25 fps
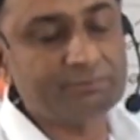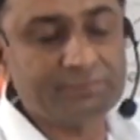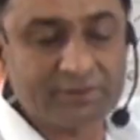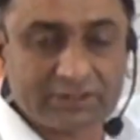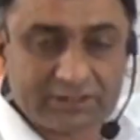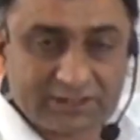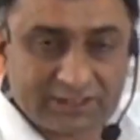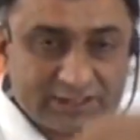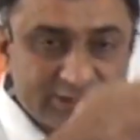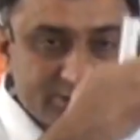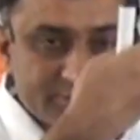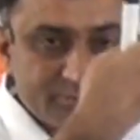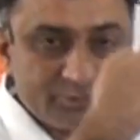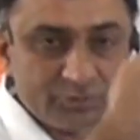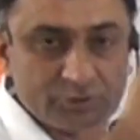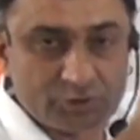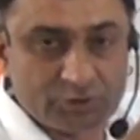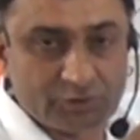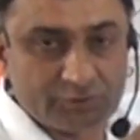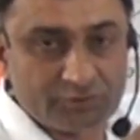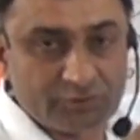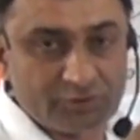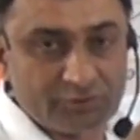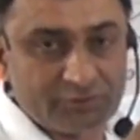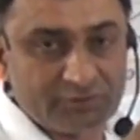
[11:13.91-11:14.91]
because
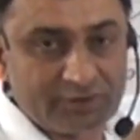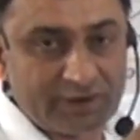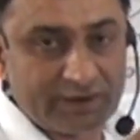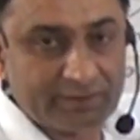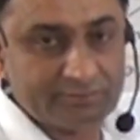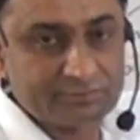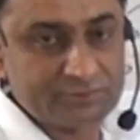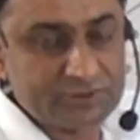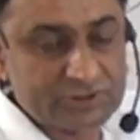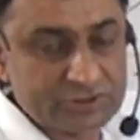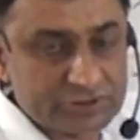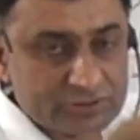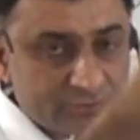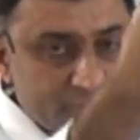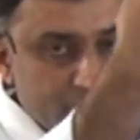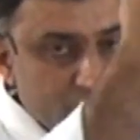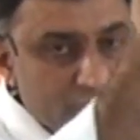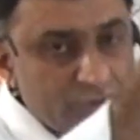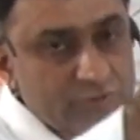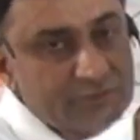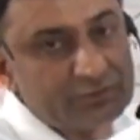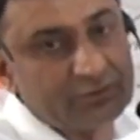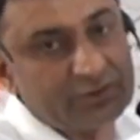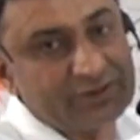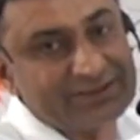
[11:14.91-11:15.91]
beautiful form means
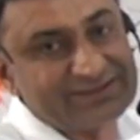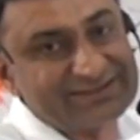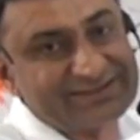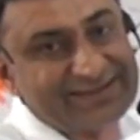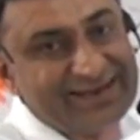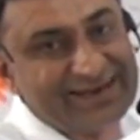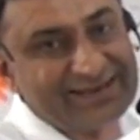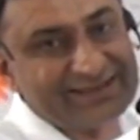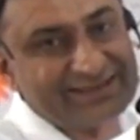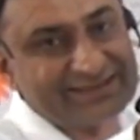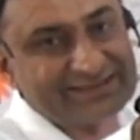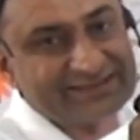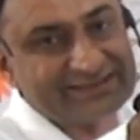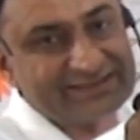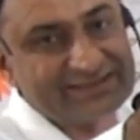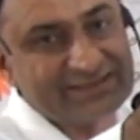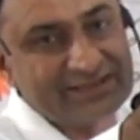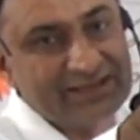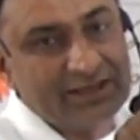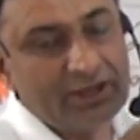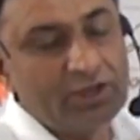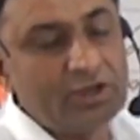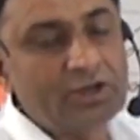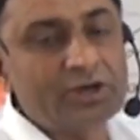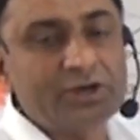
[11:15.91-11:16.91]
beautiful aesthetics.
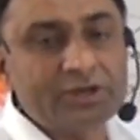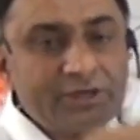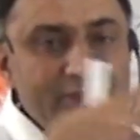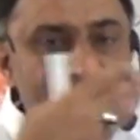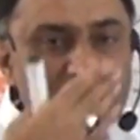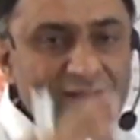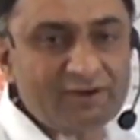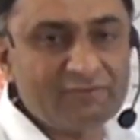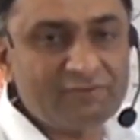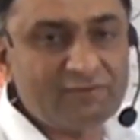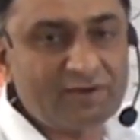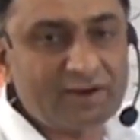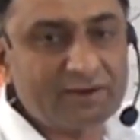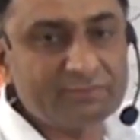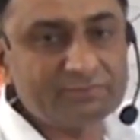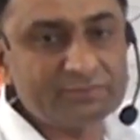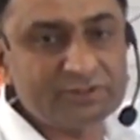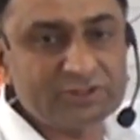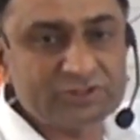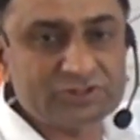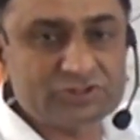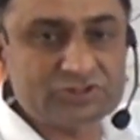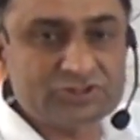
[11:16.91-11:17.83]
Dull form means